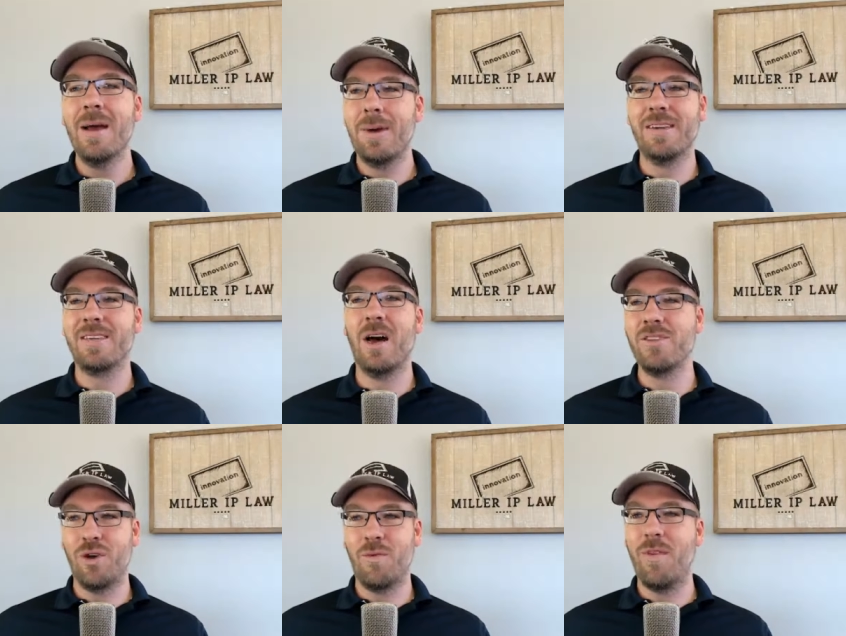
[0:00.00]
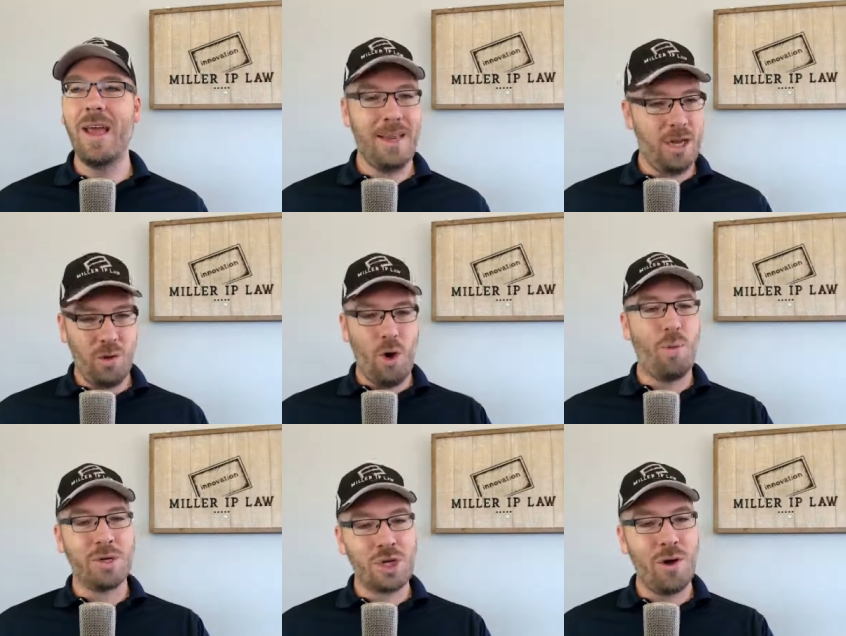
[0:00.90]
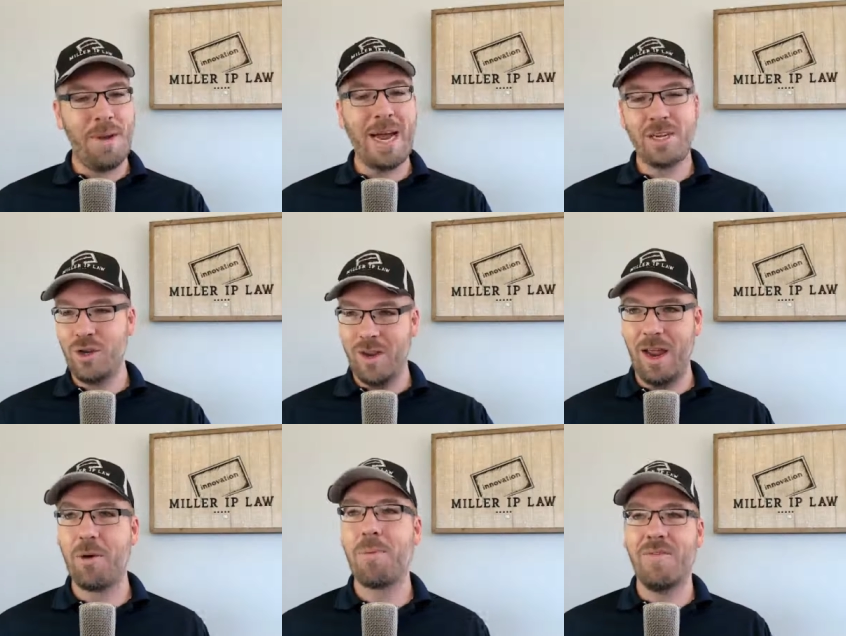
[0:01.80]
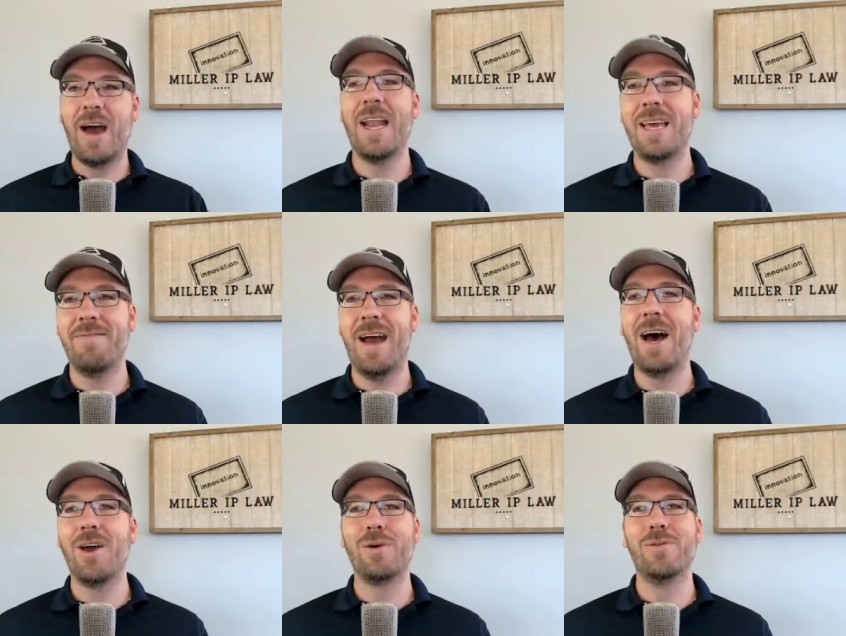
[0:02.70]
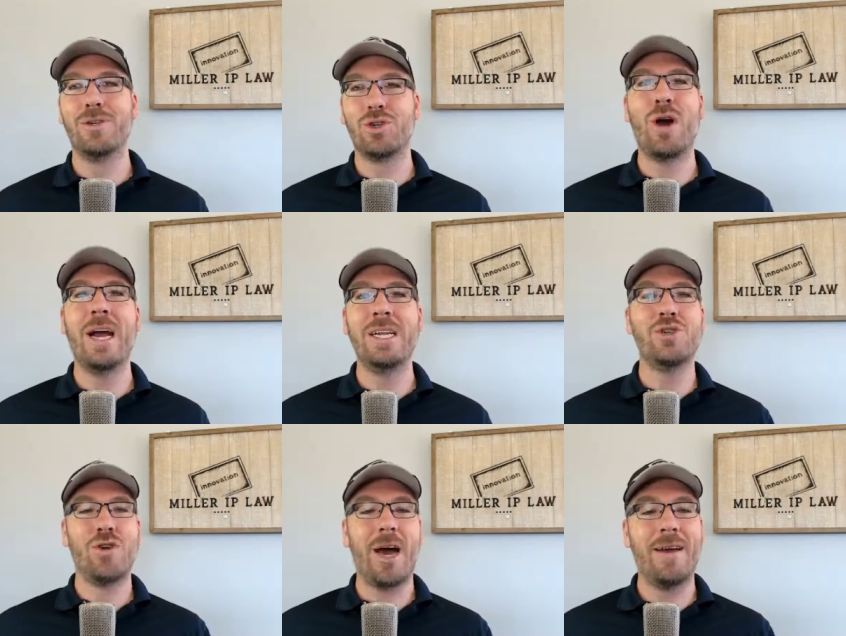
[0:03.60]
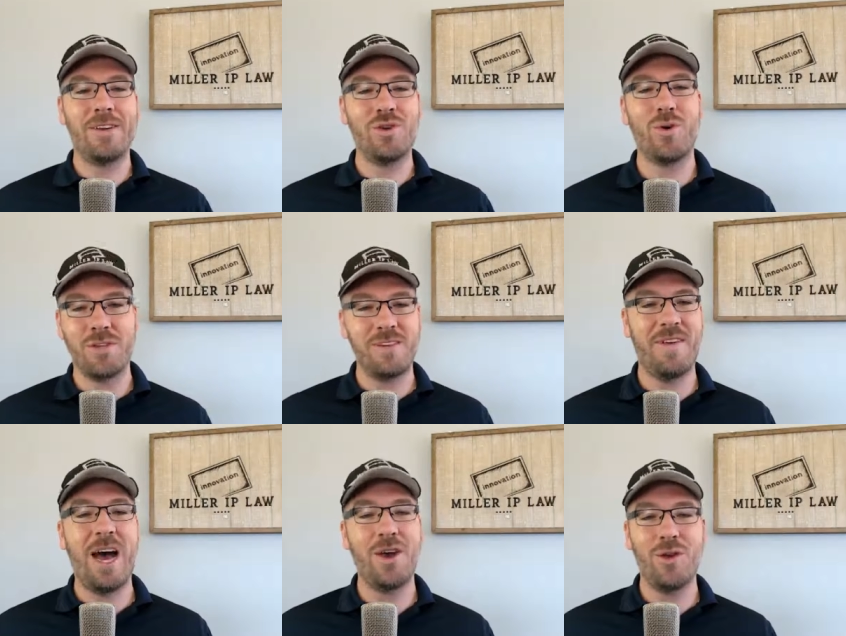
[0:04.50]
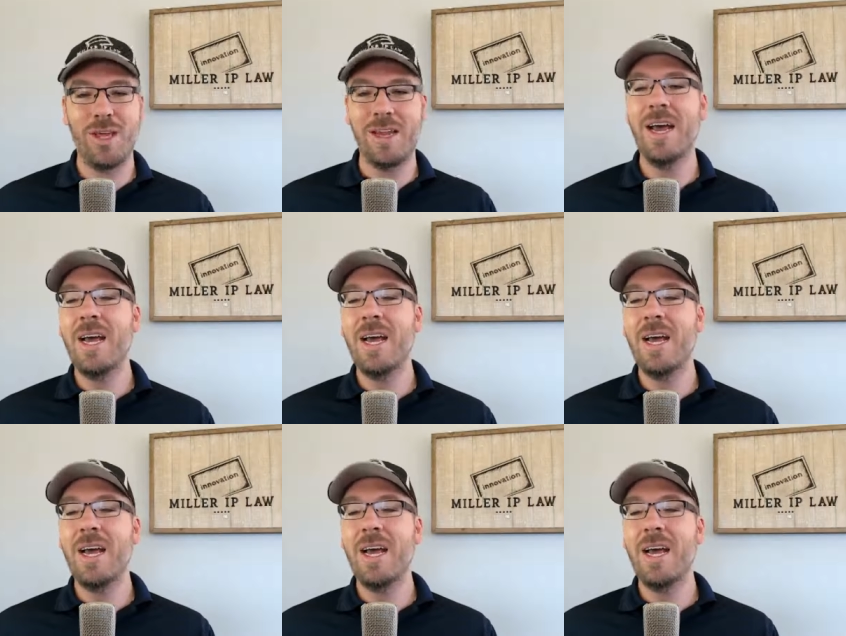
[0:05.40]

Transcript: but it's also the, you know almost going back to you they're providing a value and they're trying to drive you towards a value that